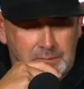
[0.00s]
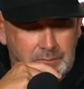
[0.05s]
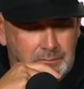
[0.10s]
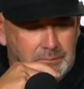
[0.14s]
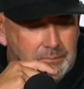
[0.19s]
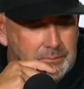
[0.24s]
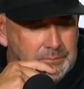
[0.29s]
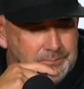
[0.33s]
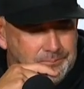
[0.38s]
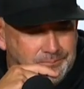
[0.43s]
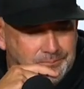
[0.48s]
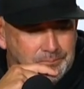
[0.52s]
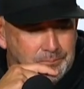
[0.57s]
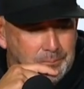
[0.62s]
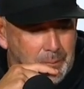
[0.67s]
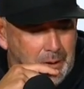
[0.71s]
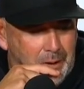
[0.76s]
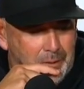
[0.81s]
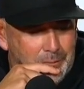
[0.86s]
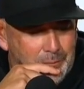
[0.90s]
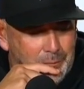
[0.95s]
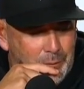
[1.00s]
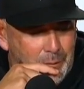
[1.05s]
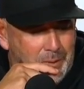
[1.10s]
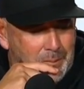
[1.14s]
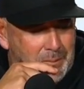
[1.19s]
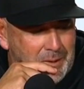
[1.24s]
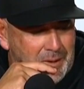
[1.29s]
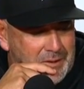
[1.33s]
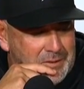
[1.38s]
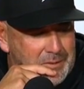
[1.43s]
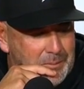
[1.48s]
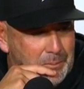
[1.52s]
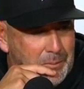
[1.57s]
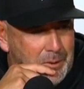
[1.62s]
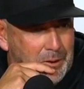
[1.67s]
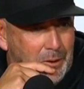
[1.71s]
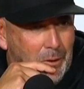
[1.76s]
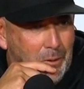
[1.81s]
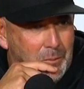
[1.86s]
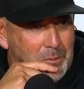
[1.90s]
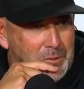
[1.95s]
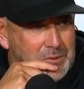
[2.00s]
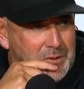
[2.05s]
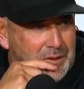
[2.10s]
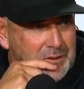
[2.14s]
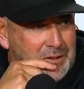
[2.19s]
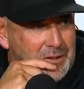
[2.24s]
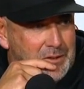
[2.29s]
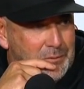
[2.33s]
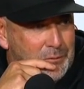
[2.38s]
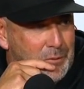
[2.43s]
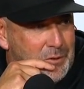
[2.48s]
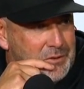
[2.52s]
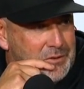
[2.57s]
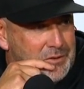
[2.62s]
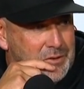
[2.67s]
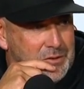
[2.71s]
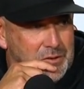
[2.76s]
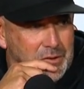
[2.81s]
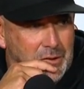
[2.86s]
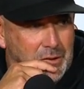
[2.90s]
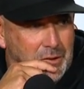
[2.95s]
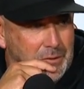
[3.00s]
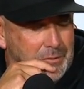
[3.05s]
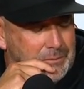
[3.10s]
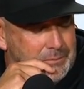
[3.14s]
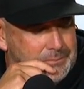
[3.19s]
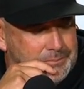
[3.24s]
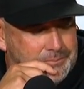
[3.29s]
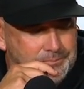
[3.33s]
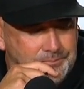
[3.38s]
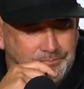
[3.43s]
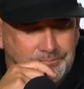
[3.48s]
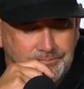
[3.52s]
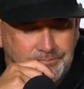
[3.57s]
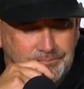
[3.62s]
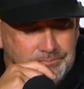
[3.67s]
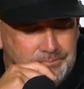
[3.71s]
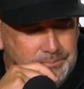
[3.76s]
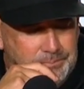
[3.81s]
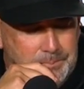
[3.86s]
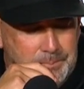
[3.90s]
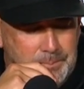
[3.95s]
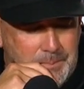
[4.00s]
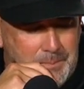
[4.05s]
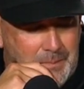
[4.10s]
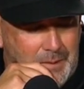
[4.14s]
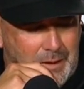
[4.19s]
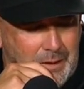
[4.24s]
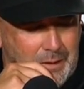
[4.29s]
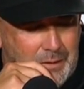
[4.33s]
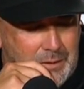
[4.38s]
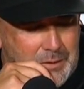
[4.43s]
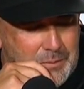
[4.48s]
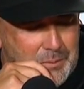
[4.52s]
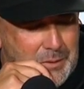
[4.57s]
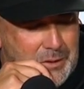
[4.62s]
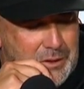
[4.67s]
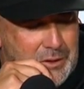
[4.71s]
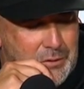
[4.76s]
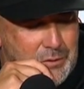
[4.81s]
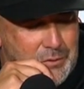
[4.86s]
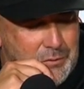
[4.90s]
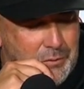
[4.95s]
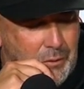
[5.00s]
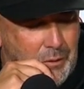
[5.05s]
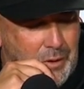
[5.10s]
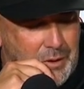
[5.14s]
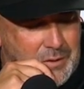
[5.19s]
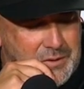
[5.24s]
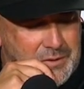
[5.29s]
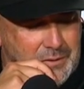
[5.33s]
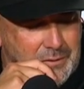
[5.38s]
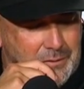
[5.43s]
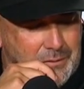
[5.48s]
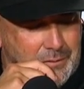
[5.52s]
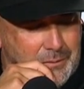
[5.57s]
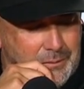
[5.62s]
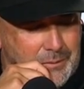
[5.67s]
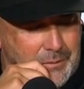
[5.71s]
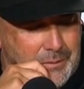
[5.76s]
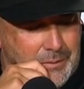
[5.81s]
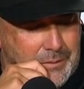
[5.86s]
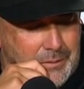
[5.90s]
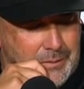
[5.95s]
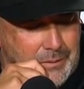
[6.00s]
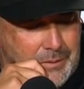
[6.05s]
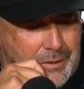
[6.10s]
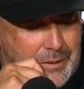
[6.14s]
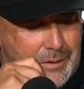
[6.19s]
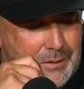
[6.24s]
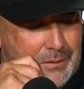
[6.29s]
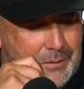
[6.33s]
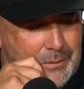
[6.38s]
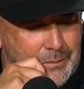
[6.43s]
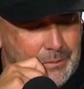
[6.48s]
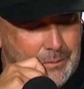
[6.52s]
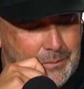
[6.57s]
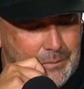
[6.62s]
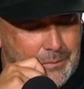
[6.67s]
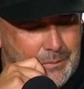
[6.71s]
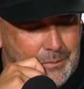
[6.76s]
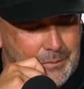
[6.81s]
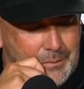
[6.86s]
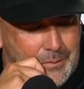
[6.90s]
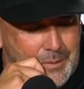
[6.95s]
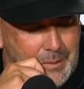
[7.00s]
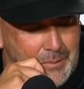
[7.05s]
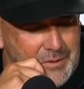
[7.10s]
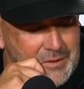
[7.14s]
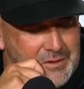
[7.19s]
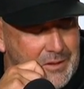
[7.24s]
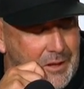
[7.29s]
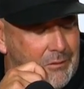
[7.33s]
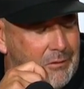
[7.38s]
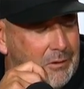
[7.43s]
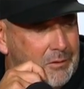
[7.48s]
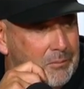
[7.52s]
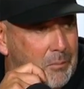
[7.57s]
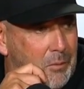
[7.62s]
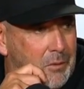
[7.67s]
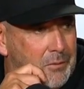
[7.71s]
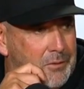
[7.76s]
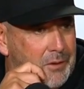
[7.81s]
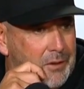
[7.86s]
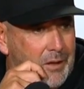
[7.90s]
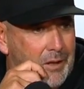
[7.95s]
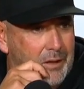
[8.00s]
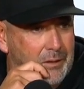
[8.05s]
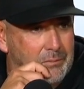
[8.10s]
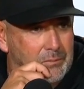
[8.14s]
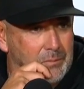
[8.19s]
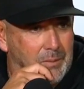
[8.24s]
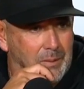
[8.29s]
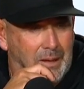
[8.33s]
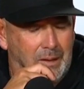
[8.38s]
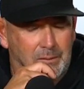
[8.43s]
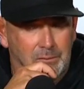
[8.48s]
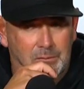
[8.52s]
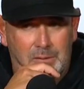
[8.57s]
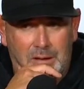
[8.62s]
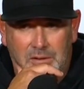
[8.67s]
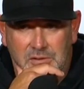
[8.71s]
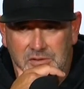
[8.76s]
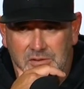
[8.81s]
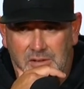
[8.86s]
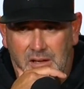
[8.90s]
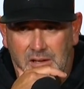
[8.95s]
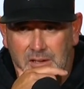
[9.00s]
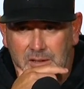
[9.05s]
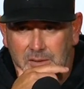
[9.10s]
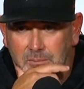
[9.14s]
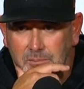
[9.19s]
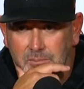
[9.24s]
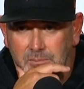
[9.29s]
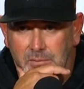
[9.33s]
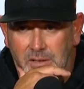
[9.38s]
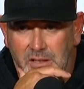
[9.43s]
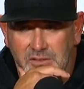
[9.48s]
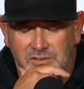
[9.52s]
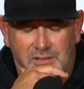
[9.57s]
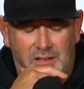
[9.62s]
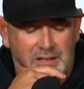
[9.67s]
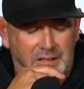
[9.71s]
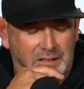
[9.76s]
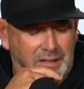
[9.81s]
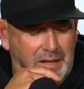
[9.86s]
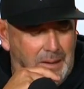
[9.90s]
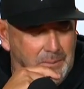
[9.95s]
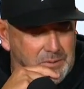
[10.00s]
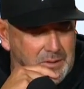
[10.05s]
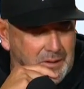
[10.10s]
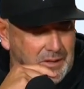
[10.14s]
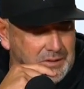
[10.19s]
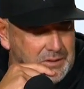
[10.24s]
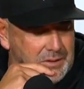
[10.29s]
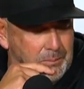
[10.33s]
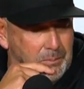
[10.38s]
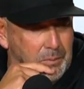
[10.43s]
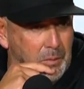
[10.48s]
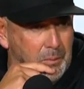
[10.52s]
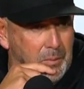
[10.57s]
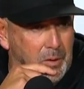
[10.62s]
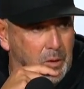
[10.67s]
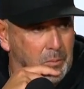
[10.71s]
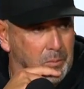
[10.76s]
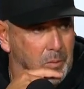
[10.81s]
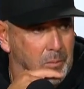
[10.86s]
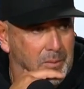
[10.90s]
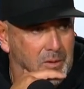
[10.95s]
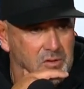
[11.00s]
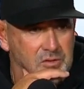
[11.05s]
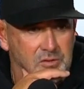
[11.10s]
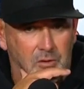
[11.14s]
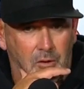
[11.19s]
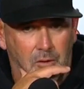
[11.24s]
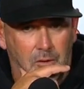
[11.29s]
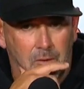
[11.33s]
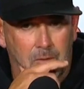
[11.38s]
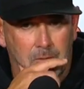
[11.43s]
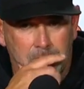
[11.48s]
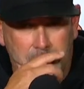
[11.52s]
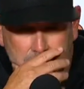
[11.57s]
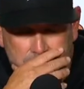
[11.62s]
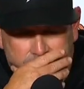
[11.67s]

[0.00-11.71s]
And but for him to get some big homers like this for us this year, it's been huge for us. And him and Cedric both today had outstanding games against a premier starter.